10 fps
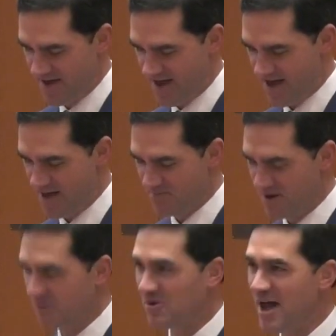but
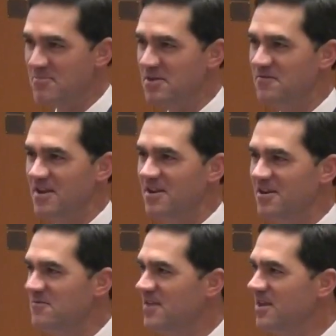I will not be offended
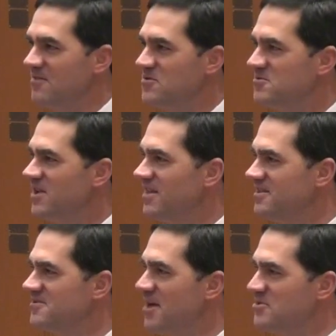if any of you take
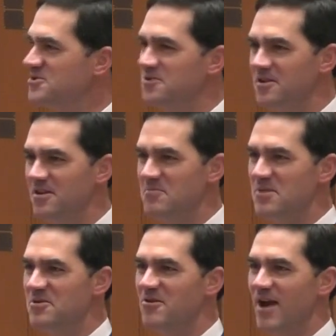this opportunity to
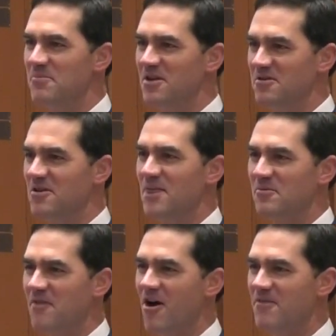maybe grab another cup
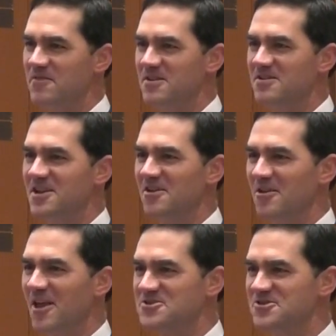of coffee and get a
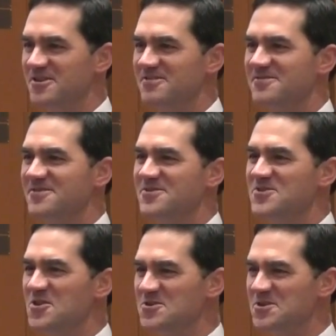little extra
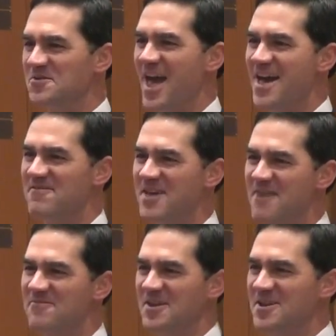dose of
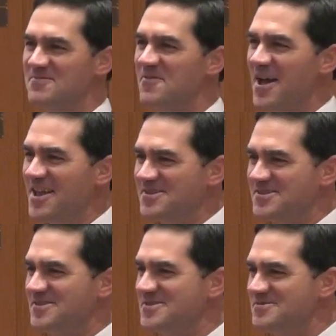caffeine.
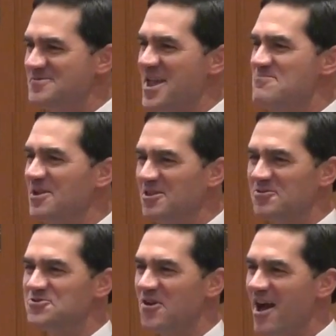Finances can be a little
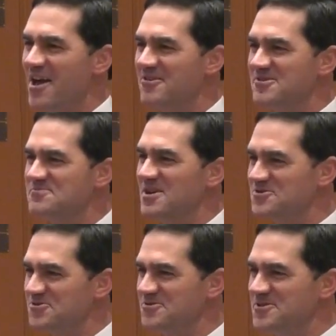dry, or as my
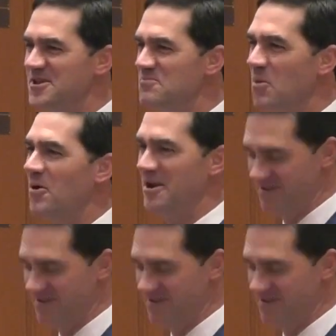children say, boring.